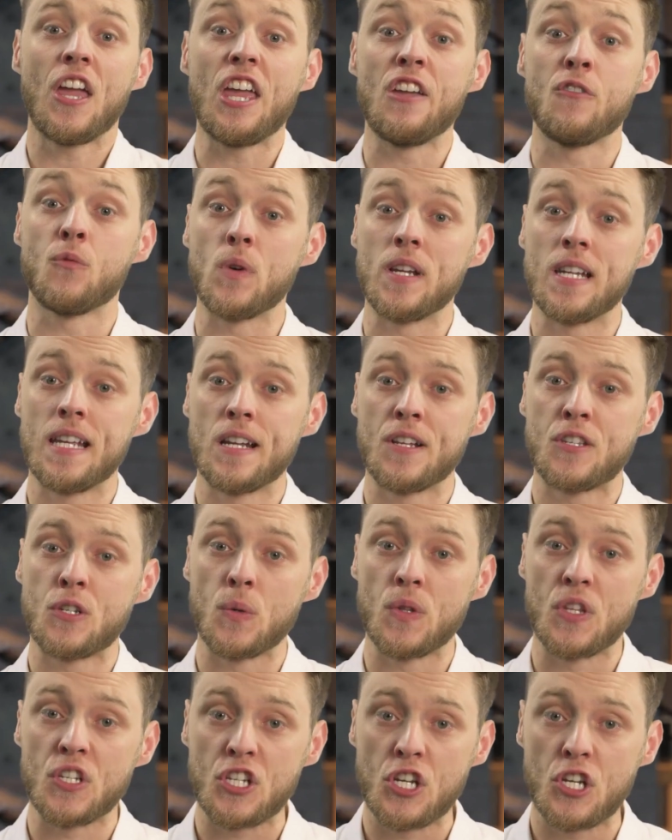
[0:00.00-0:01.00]
If we need a
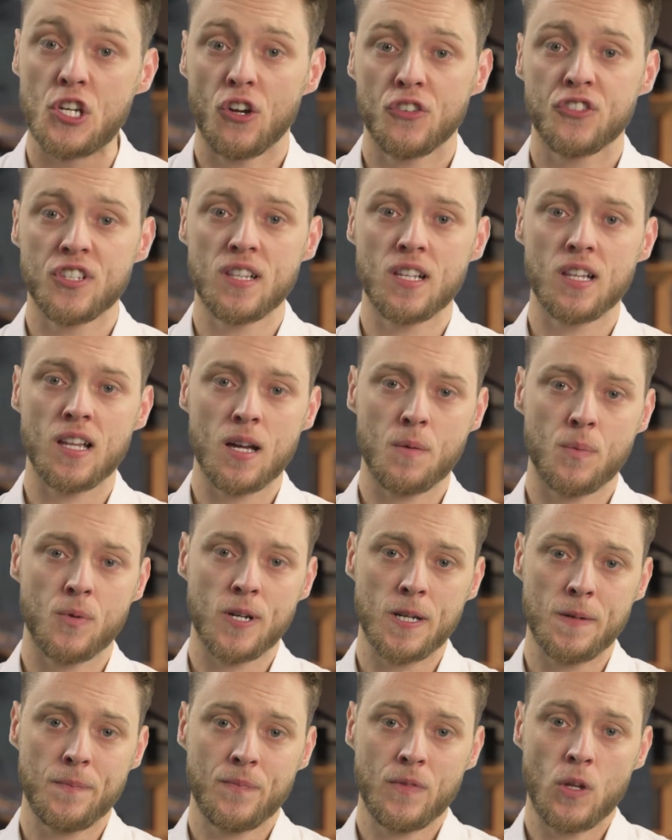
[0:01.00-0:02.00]
tool that's not in the
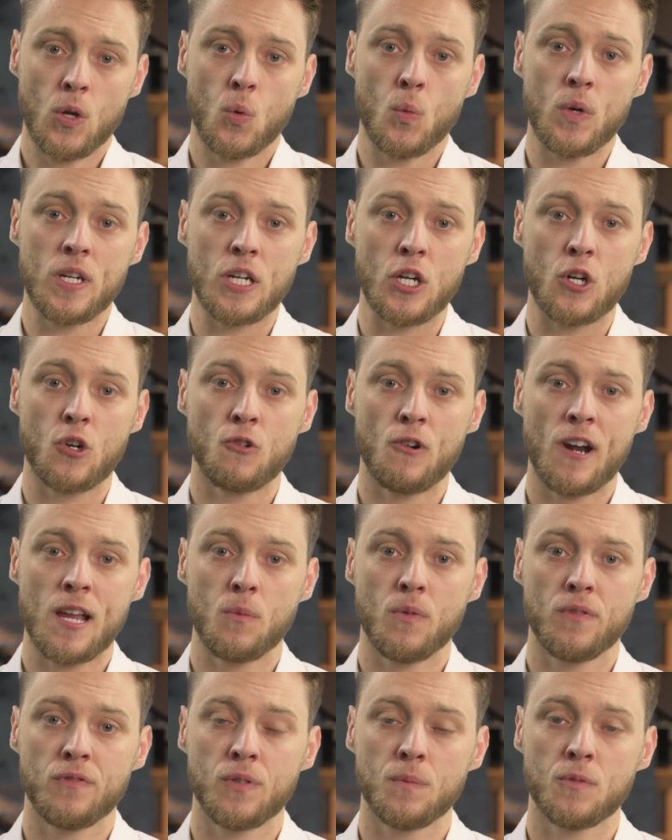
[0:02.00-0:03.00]
library, we can
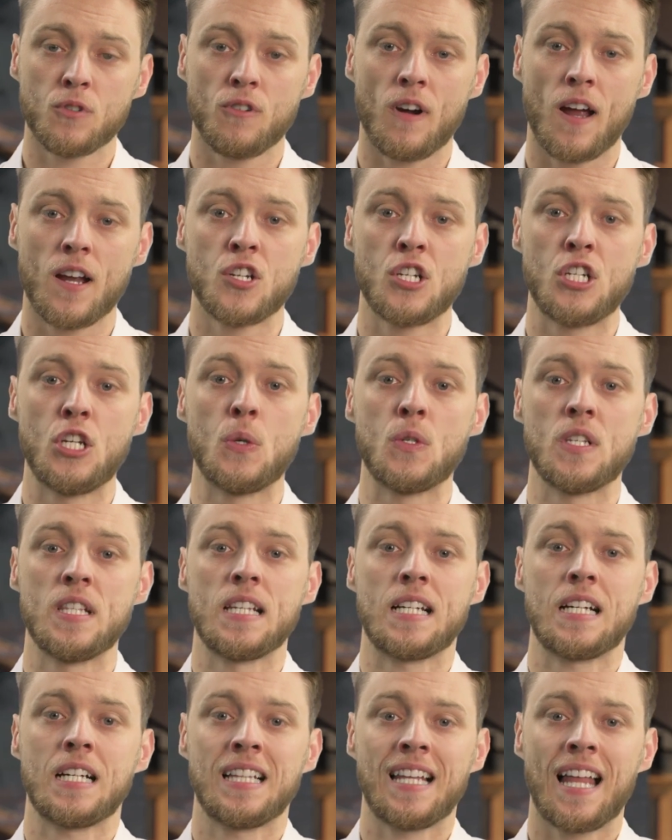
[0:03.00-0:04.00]
create one from scratch using
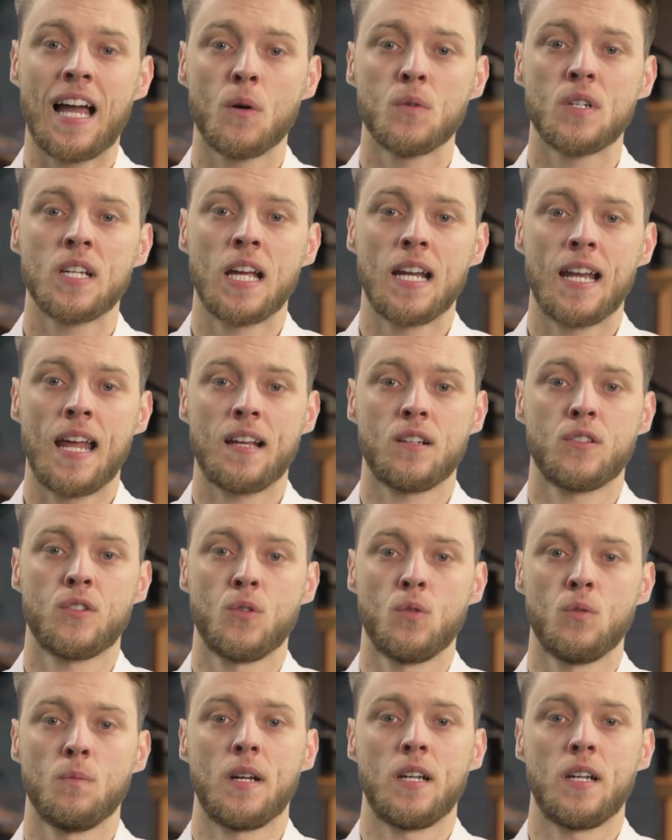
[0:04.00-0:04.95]
the Cloud Connect tool